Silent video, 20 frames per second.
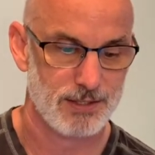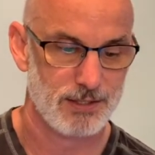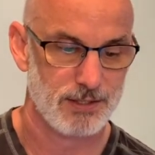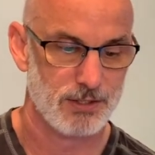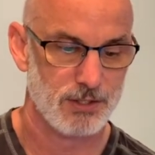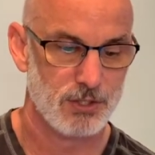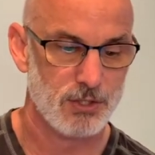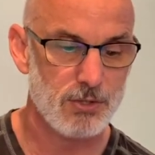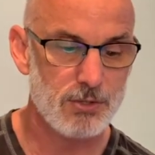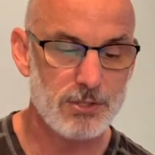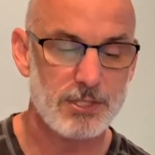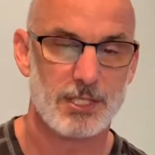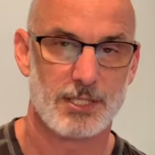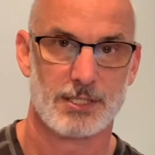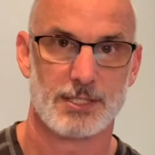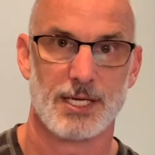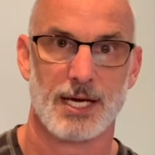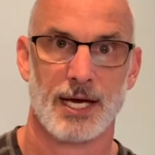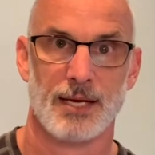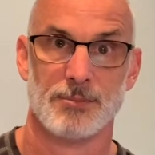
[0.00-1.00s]
Use this
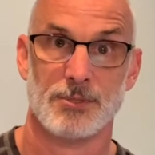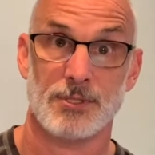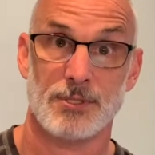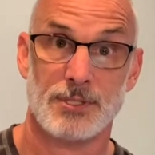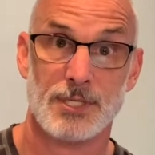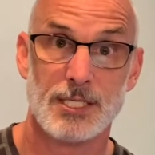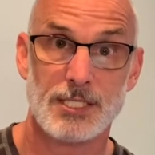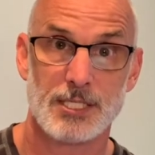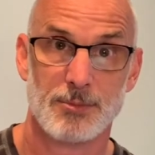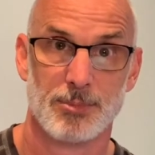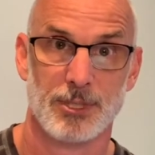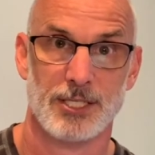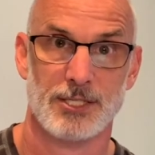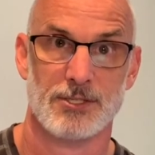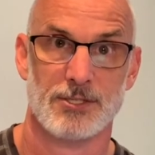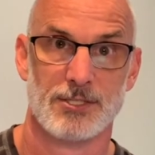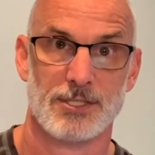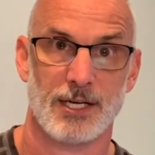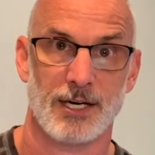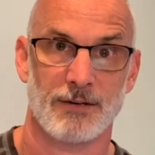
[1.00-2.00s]
time to discipline
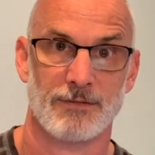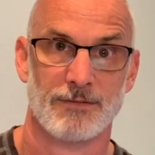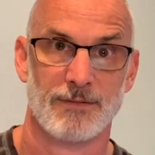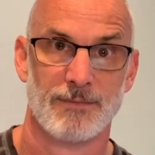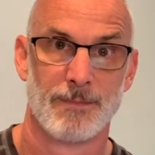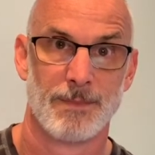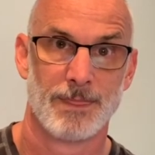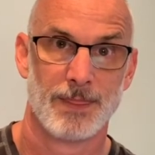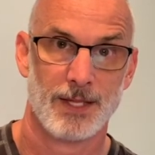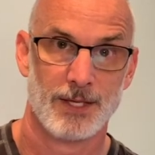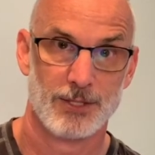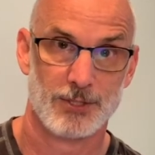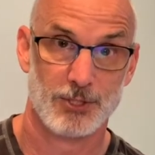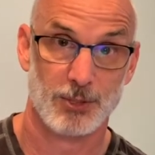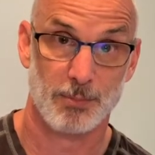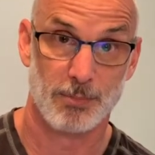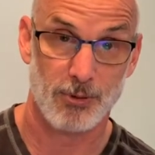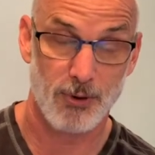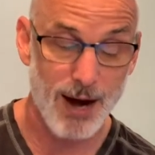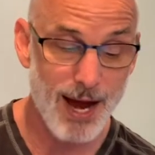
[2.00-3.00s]
yourself, to
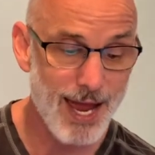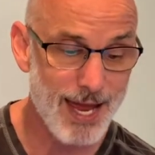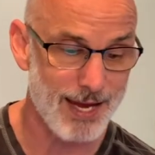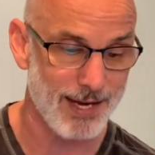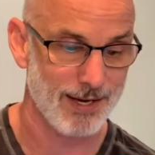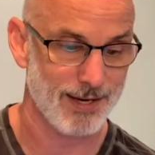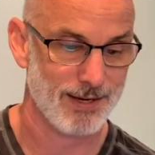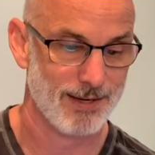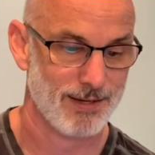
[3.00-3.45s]
pray.